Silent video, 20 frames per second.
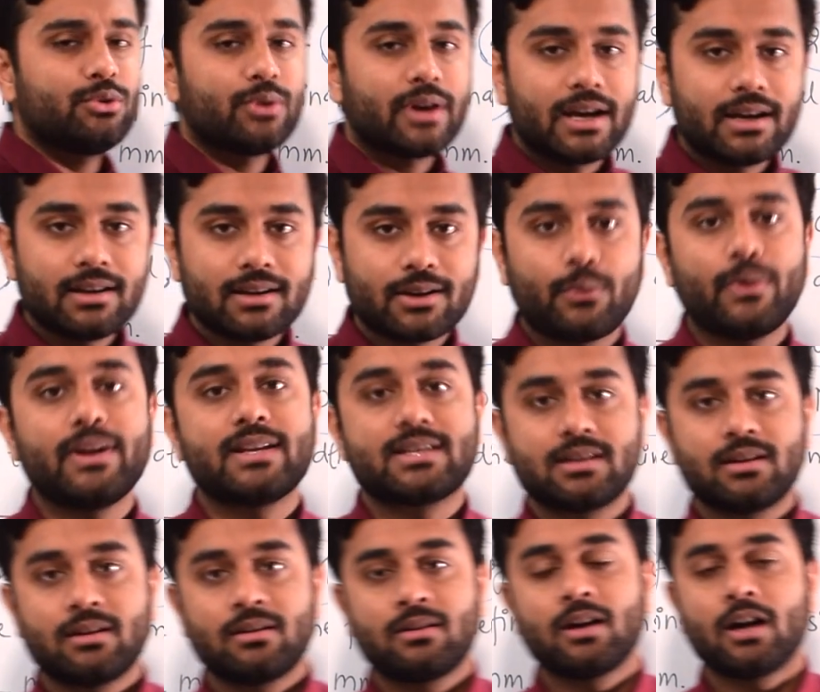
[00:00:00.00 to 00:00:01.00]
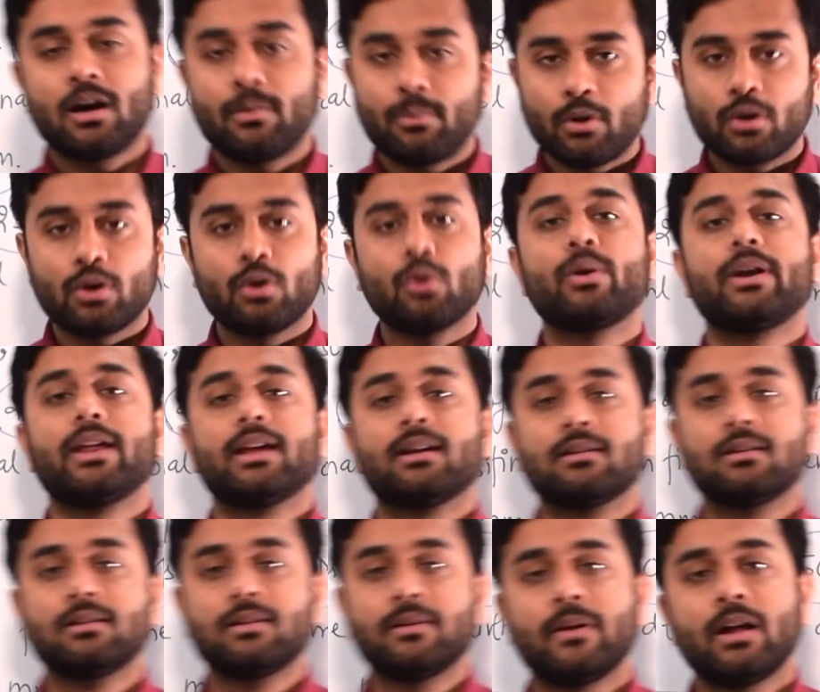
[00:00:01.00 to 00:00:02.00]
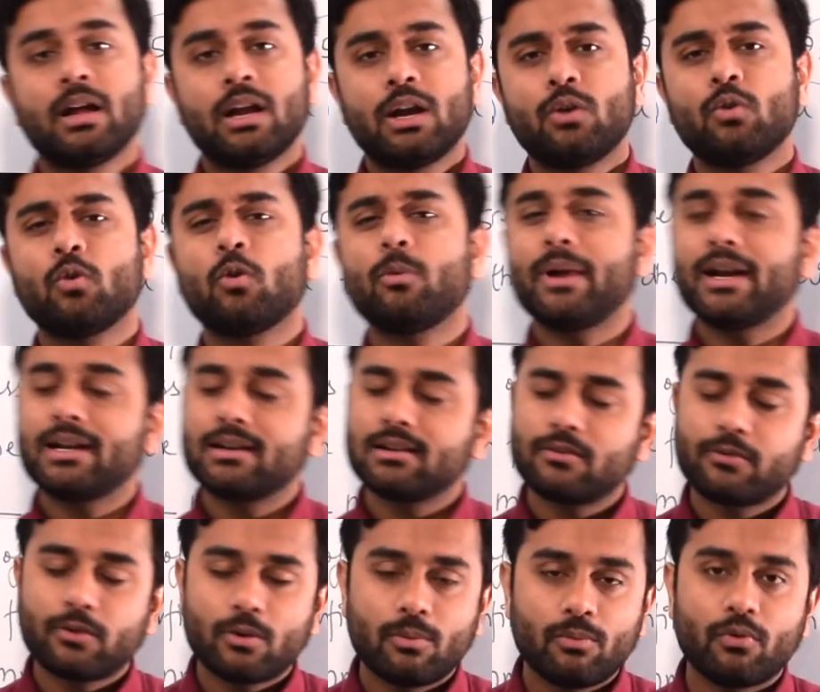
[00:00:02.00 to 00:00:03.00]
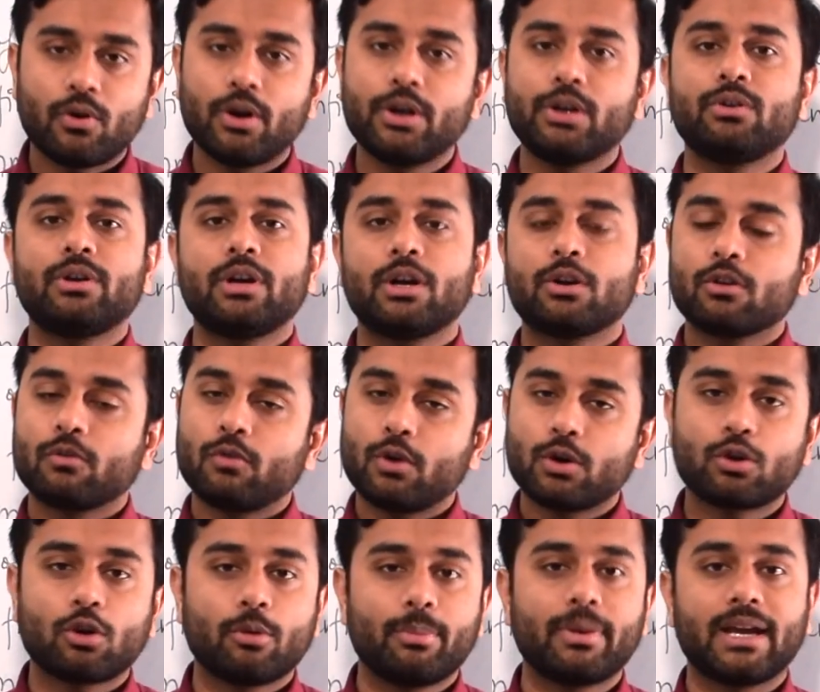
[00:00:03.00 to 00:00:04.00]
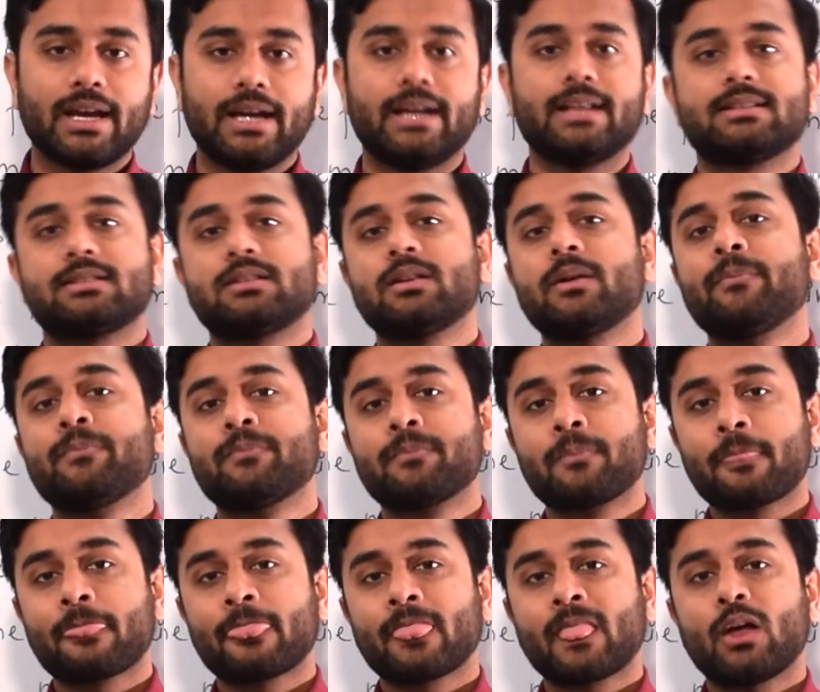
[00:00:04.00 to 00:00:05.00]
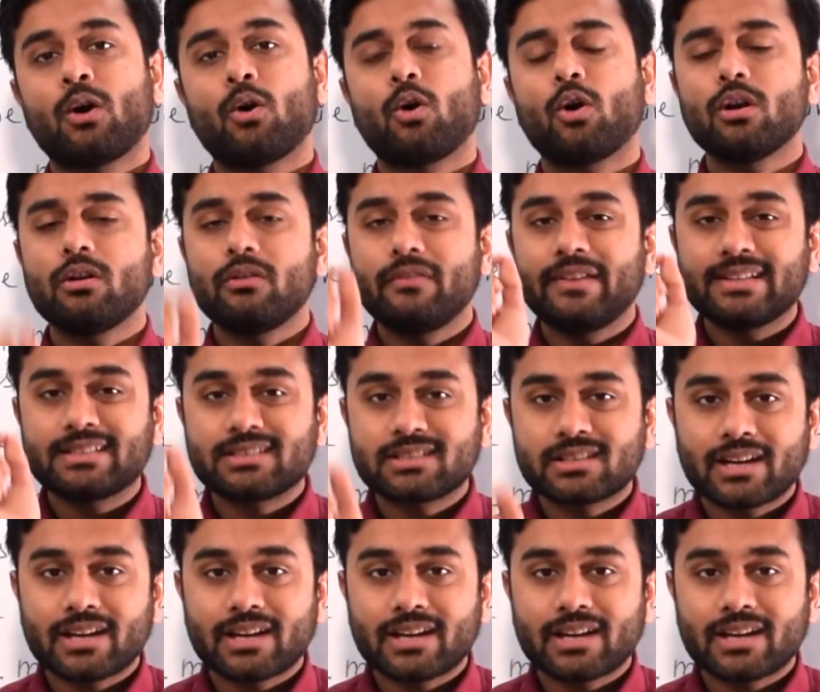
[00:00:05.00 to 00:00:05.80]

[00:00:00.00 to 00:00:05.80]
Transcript: you get a question upon loading, no matter from what unit or what topic it is, always